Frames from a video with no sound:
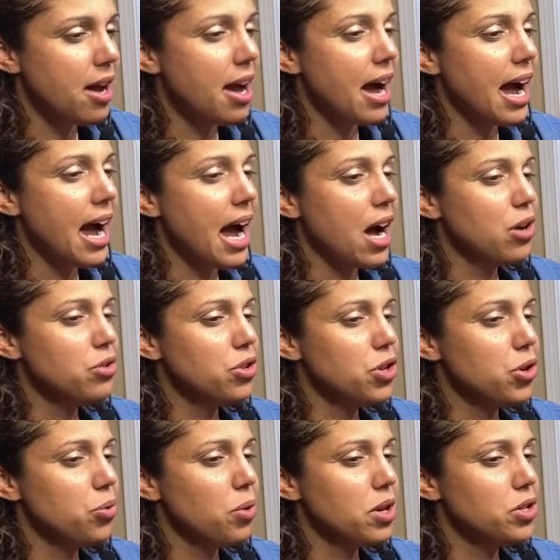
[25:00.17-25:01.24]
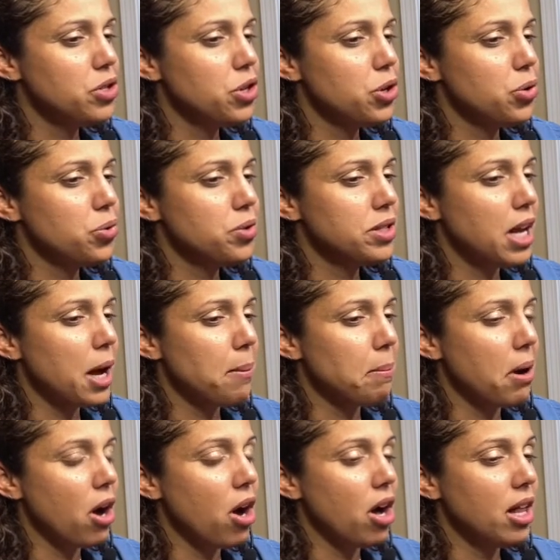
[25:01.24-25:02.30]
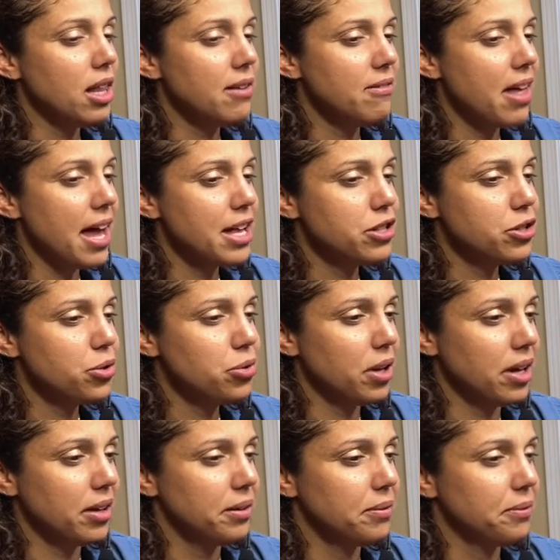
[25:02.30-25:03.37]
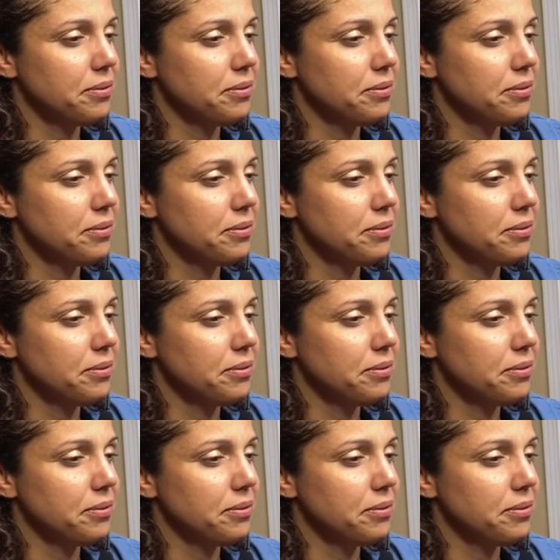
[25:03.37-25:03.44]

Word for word: How do you want to use up all of that tuna?